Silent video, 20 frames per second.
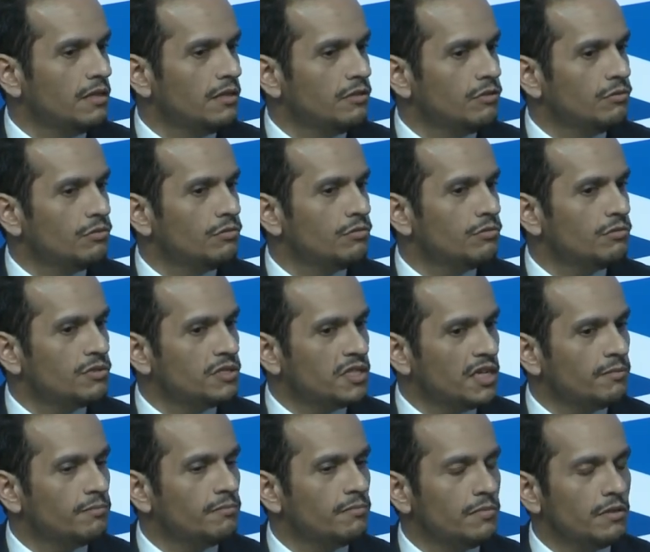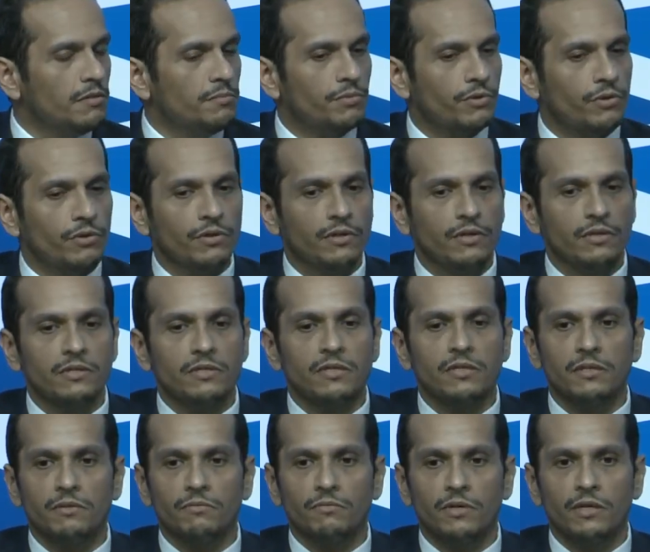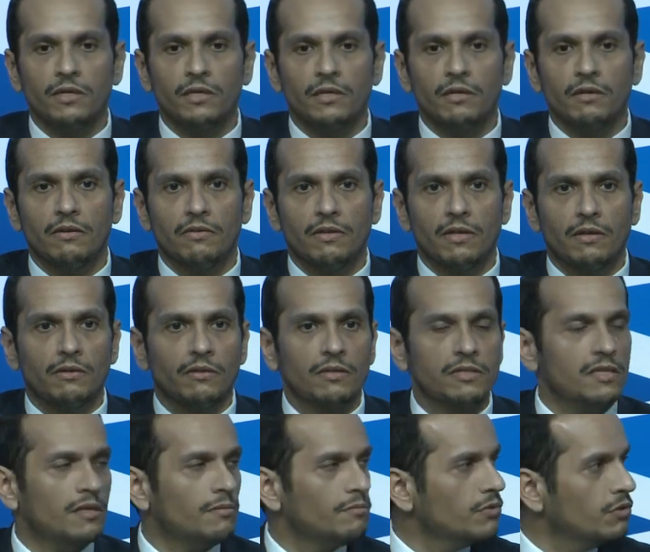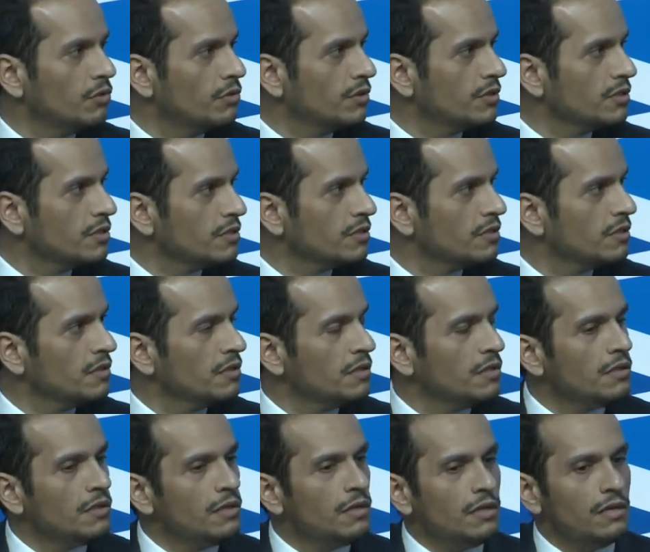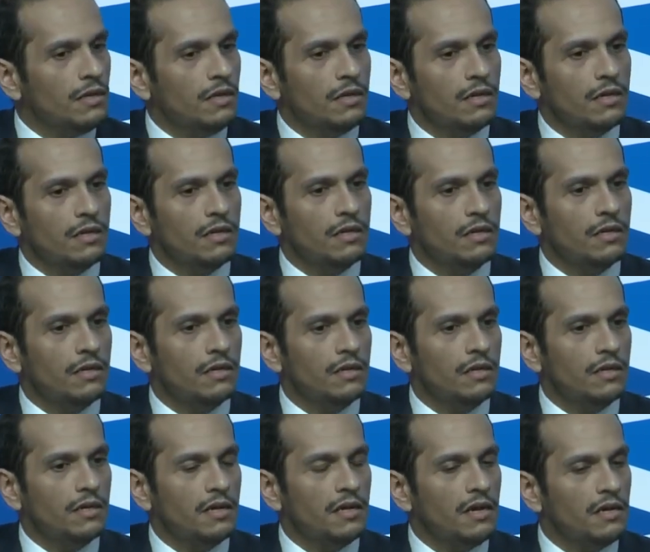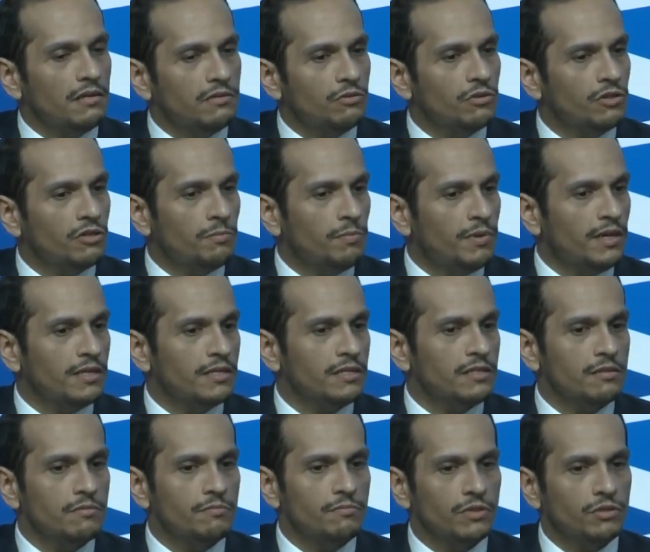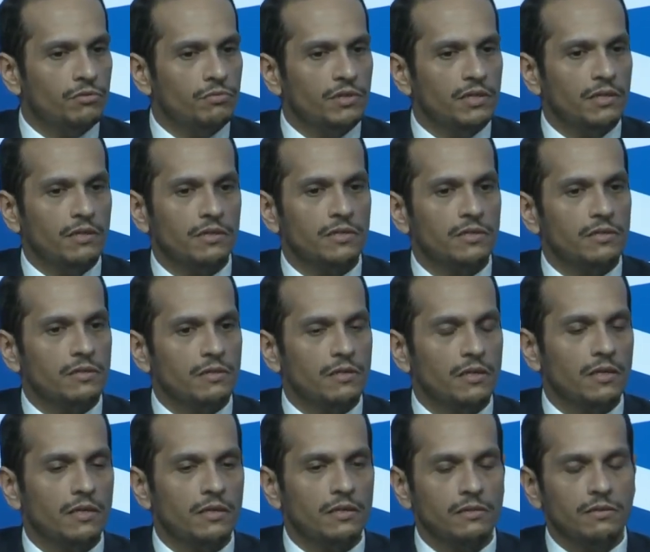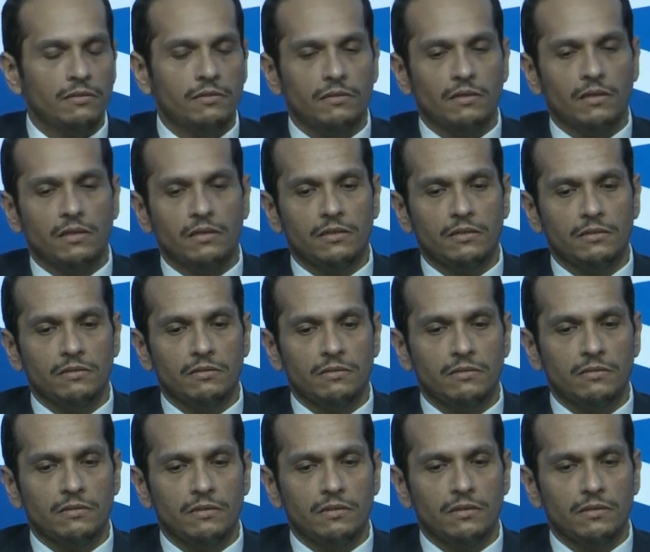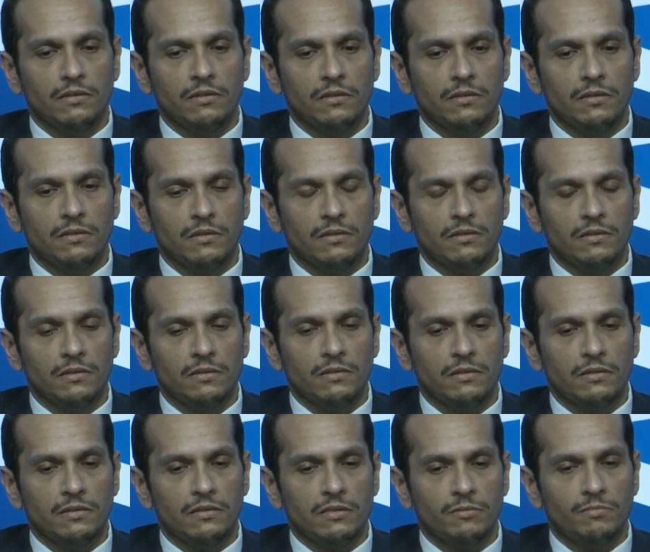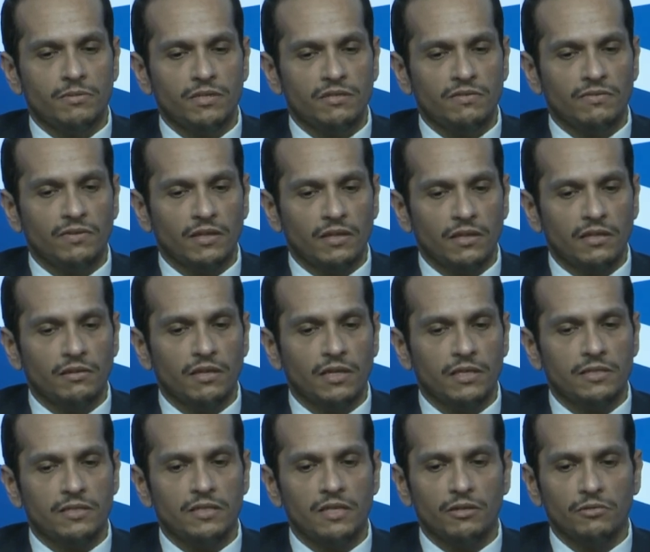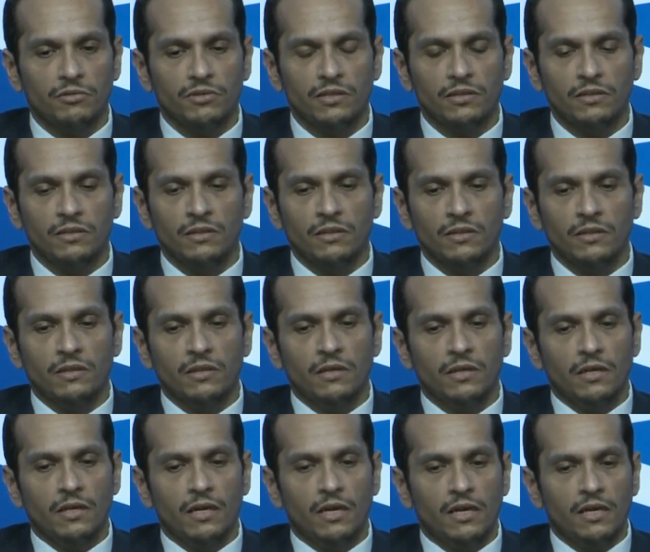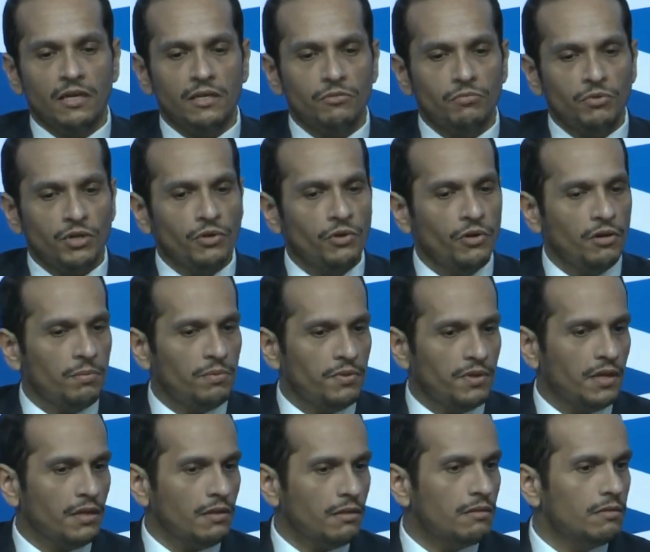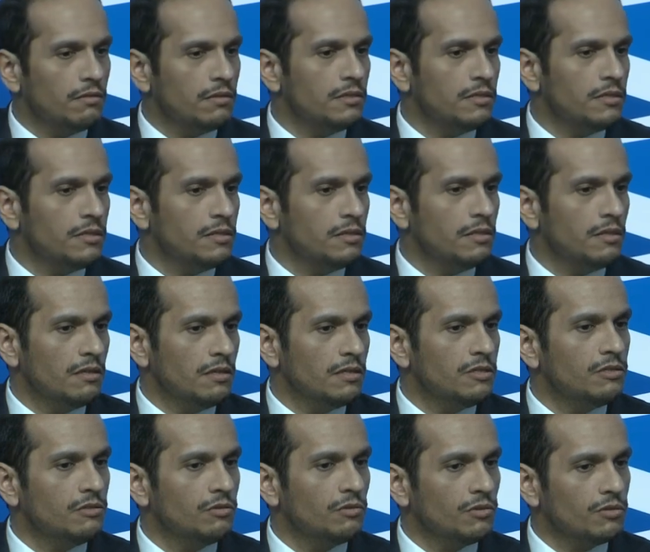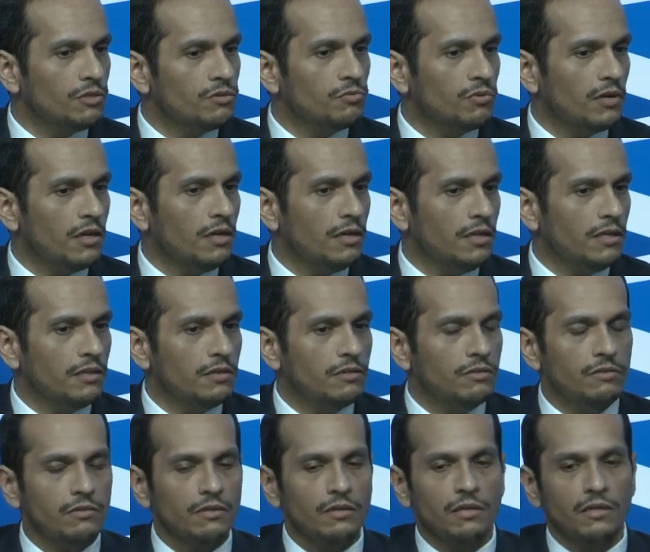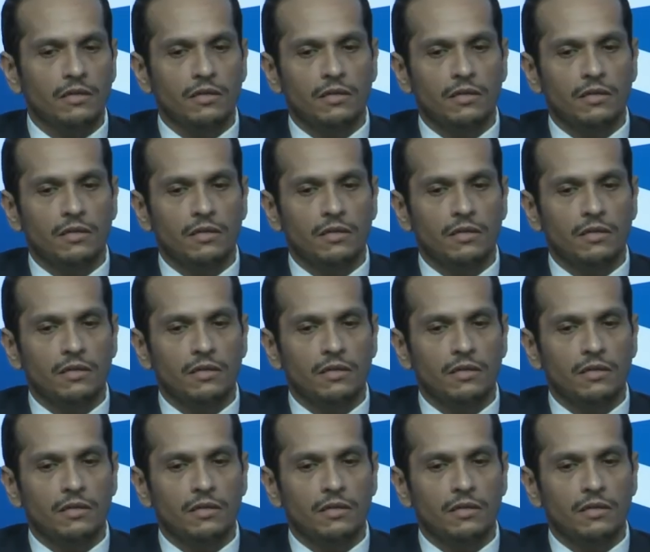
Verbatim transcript: to some progress where there are some talks uh, took place between us and, and uh, specifically and Saudi. And we hope that this, these talks will lead uh,